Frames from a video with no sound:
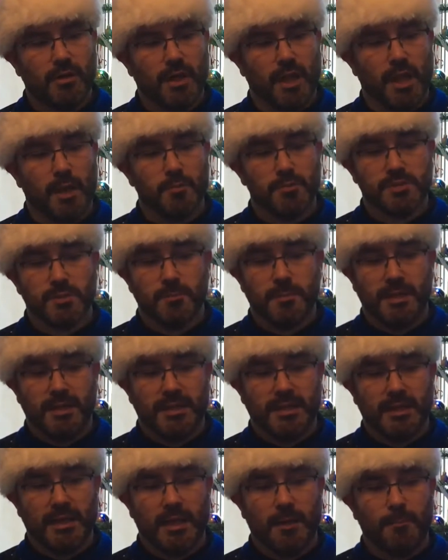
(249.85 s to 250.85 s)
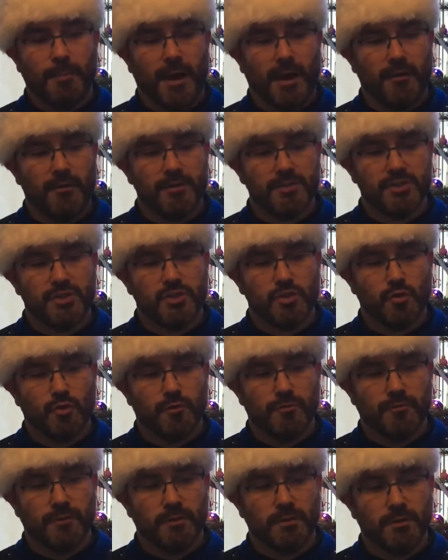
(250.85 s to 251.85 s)
it was immediately apparent to
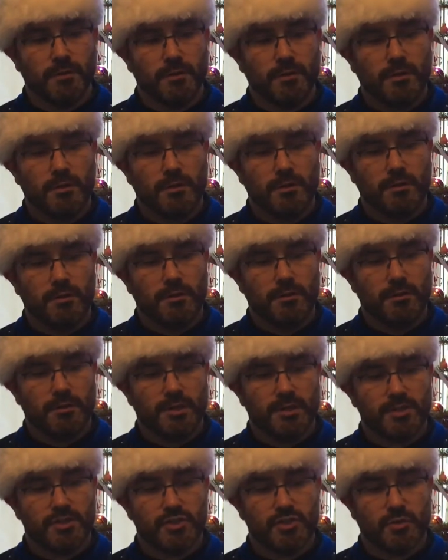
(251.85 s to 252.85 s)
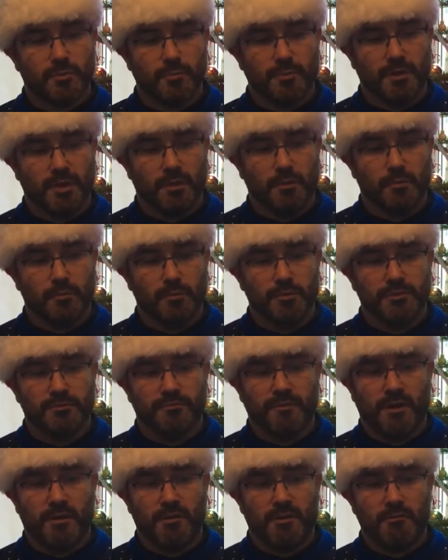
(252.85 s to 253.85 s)
Torval that something was
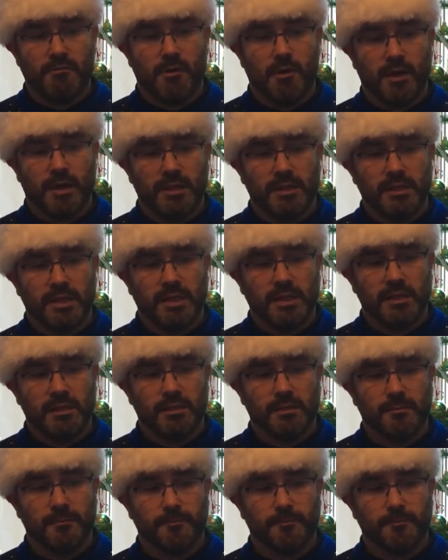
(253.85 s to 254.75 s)
very wrong indeed.